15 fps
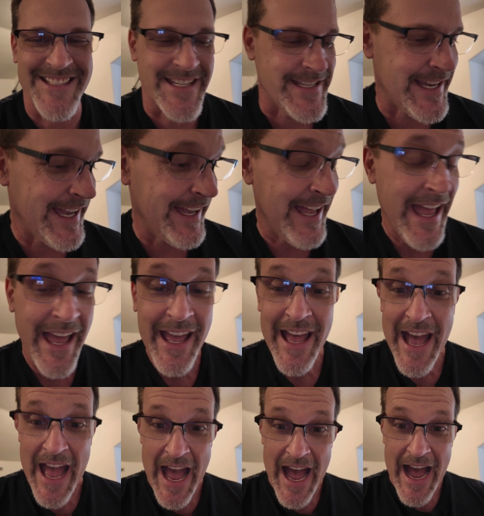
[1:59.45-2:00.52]
so,
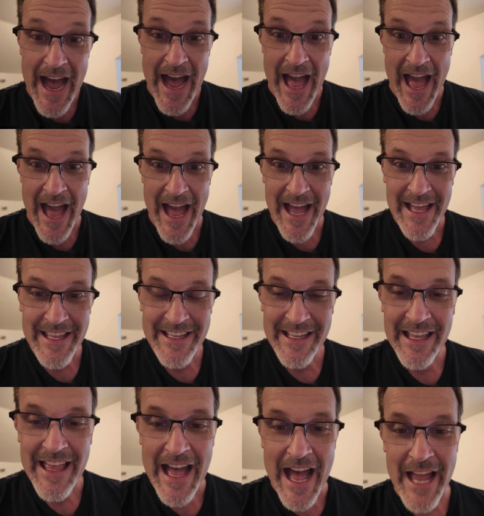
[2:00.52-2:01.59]
uh,
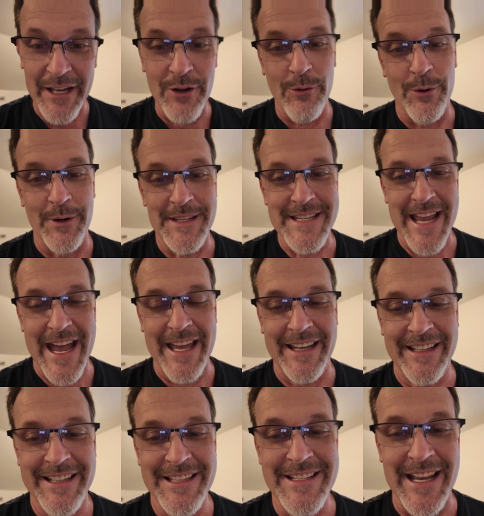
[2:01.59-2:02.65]
I know where it's
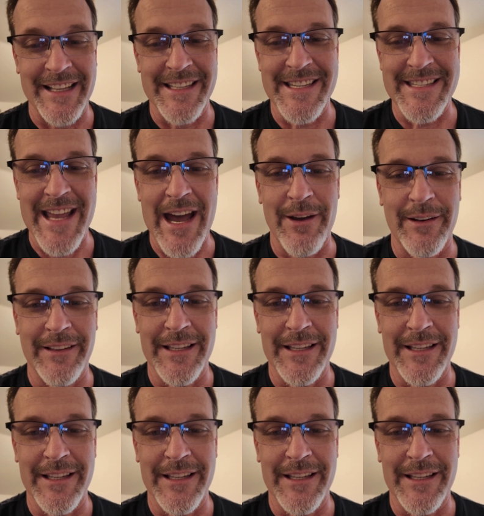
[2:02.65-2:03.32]
at. Check this out.